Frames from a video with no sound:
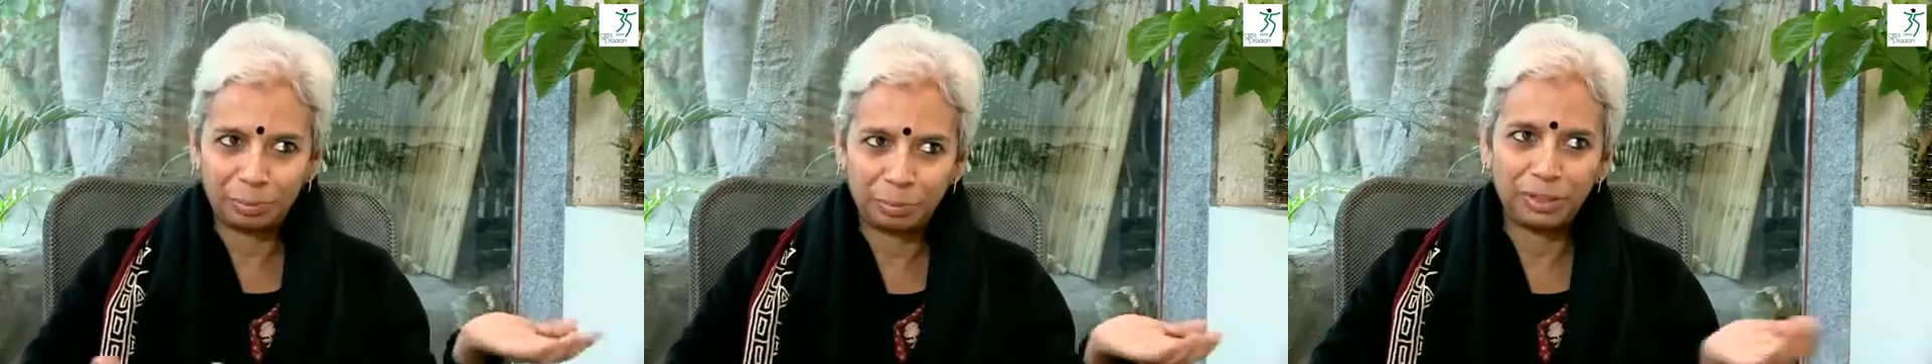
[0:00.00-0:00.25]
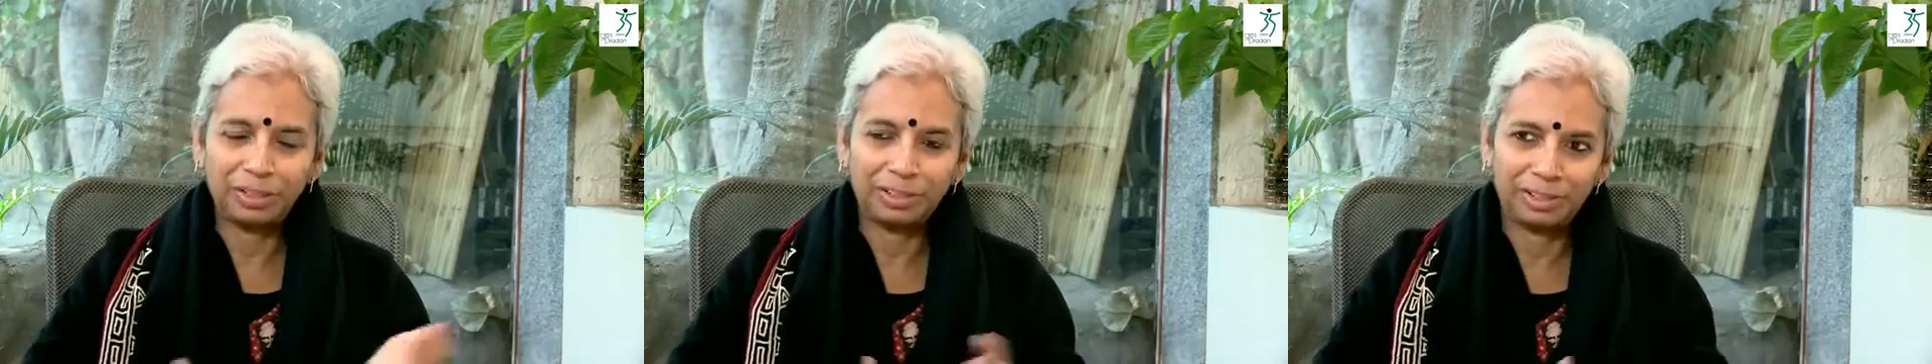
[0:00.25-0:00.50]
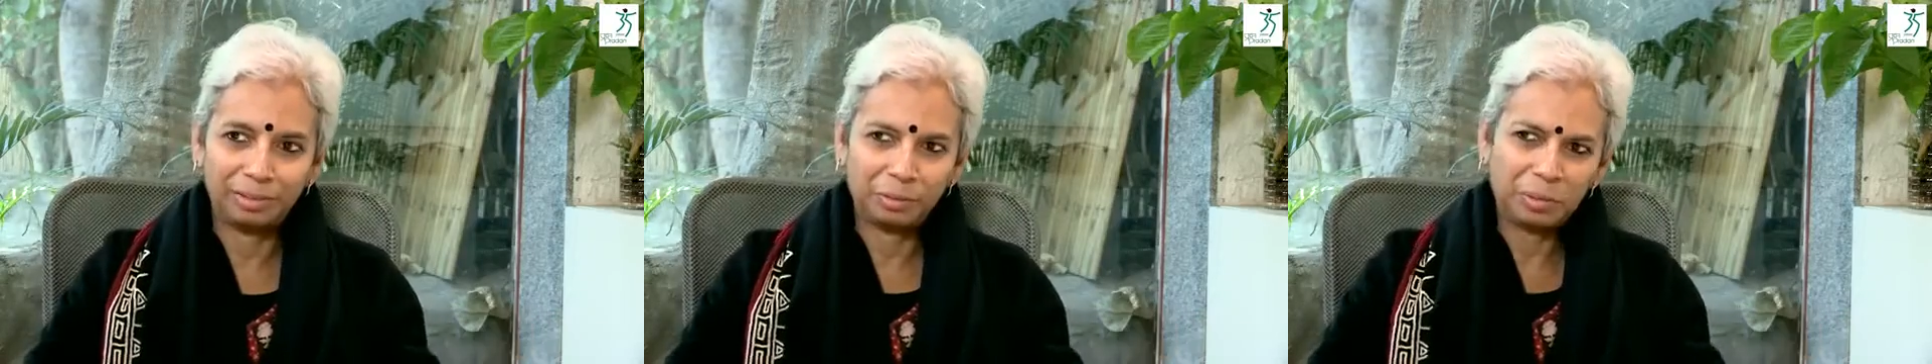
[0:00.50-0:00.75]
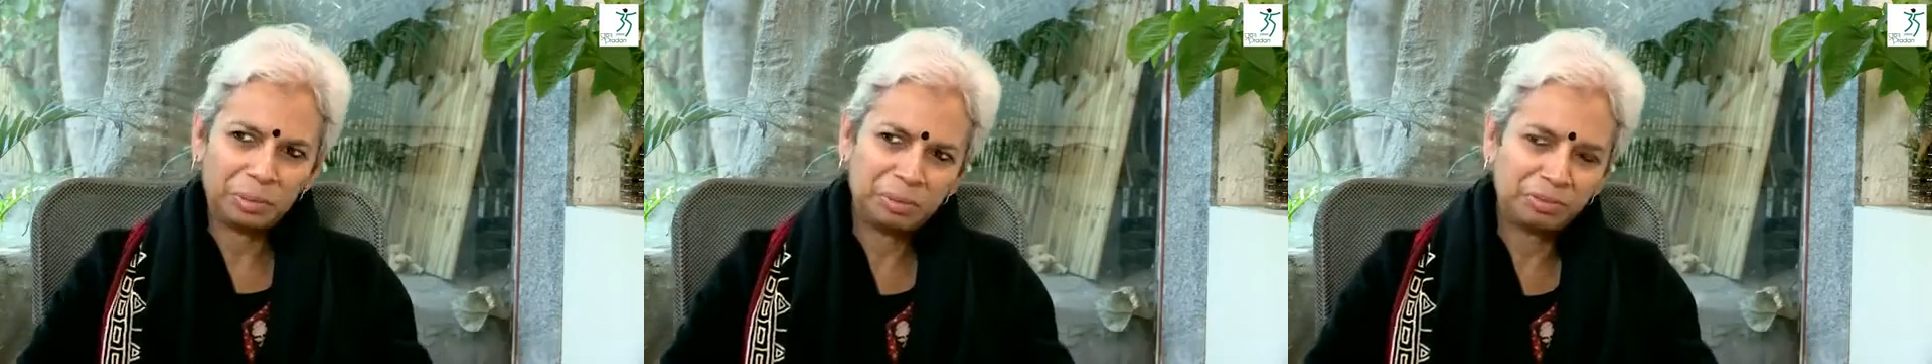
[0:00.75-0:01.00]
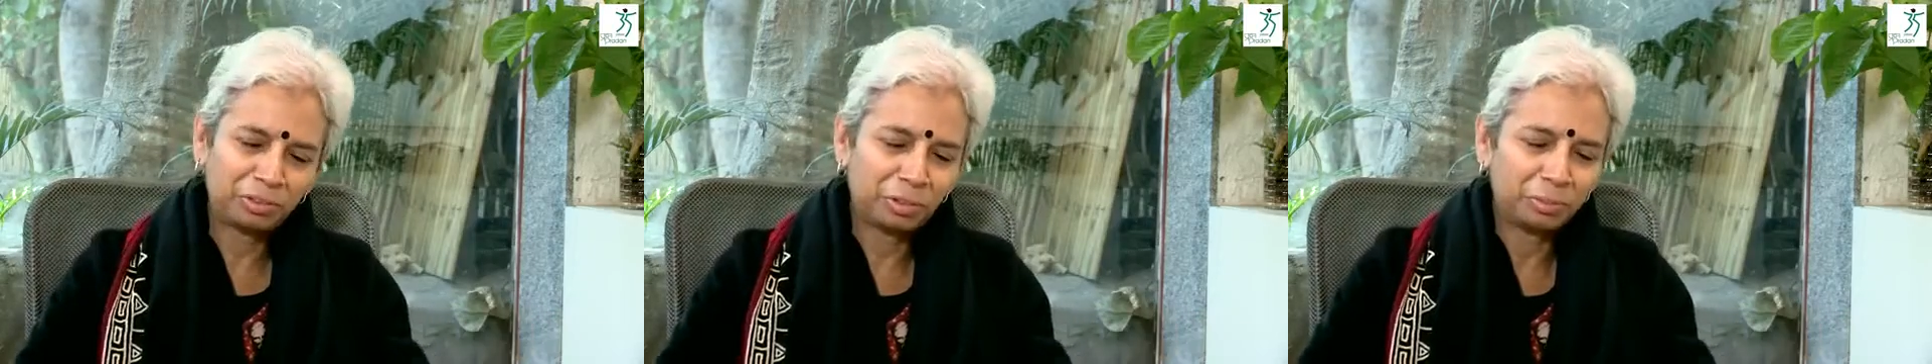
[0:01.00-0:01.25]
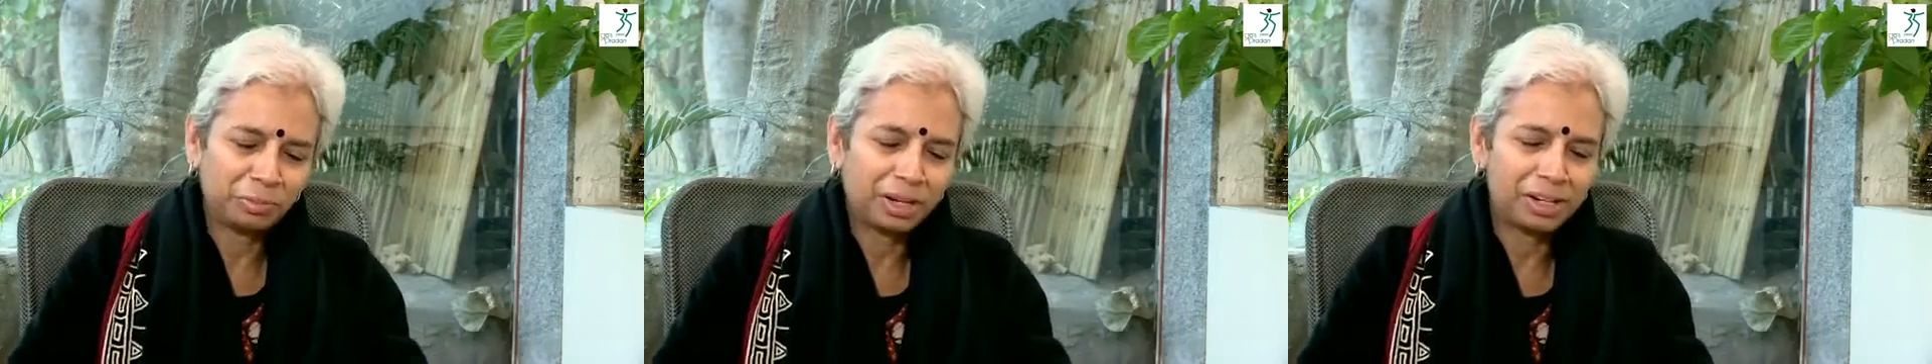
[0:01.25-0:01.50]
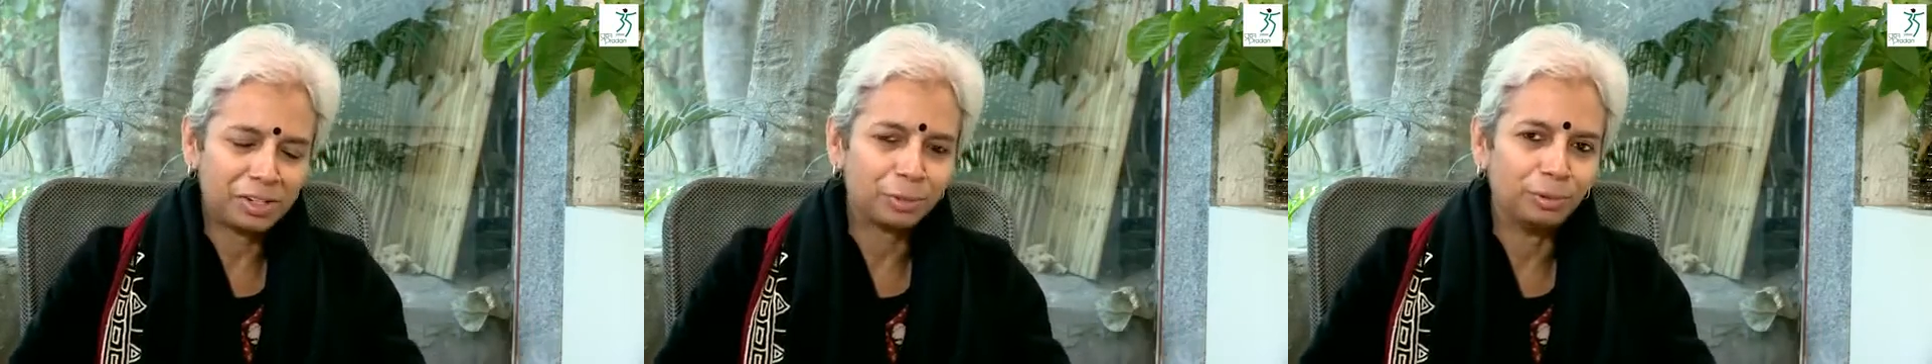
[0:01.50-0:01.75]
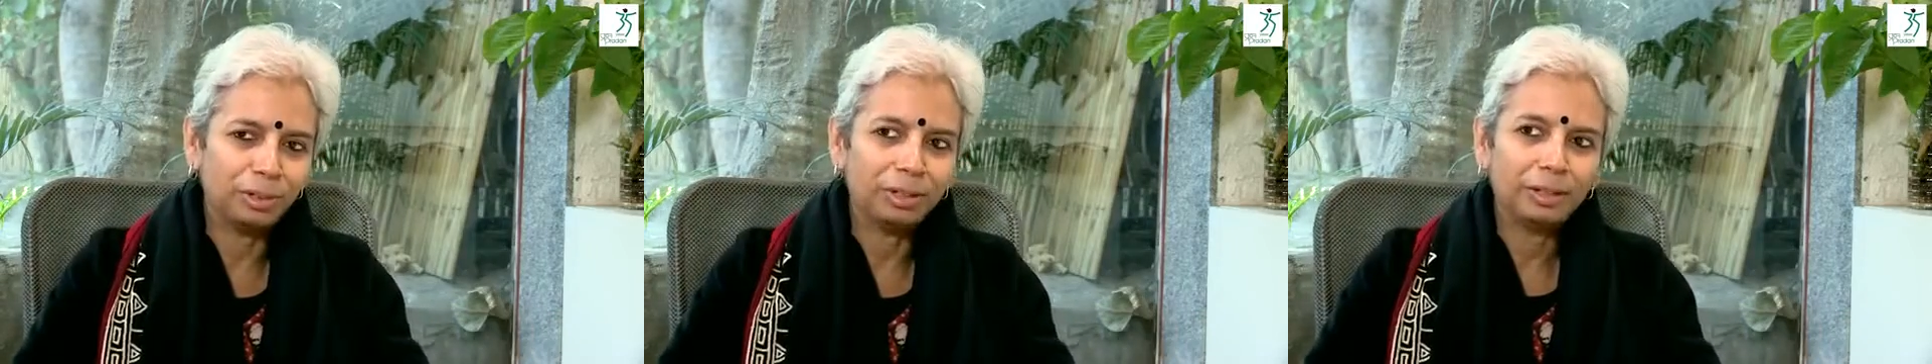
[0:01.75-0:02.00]
period, maybe from high
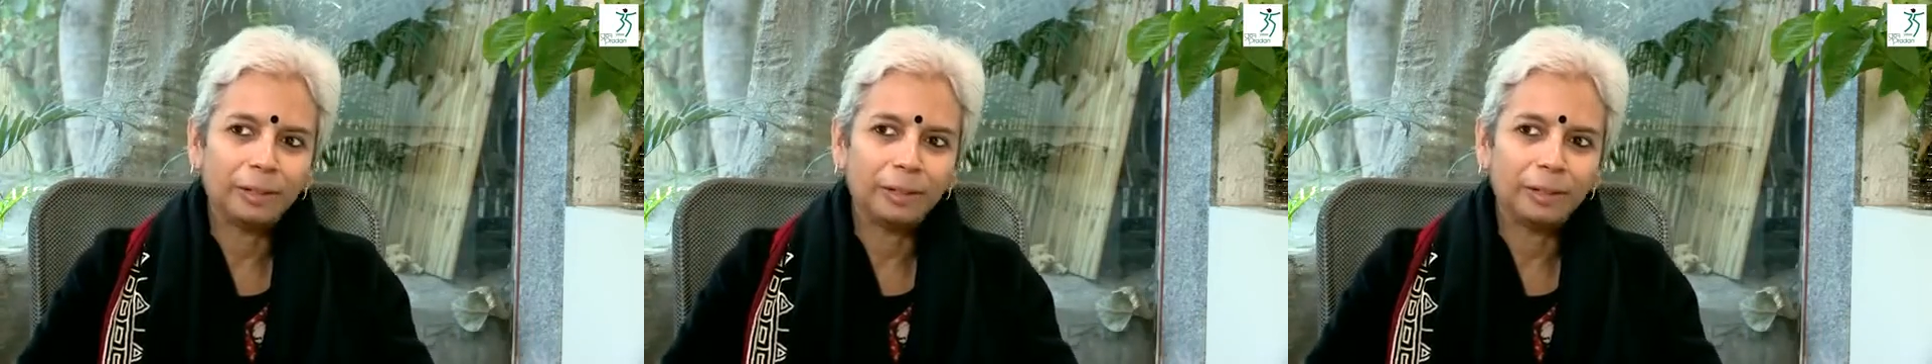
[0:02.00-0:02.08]
school.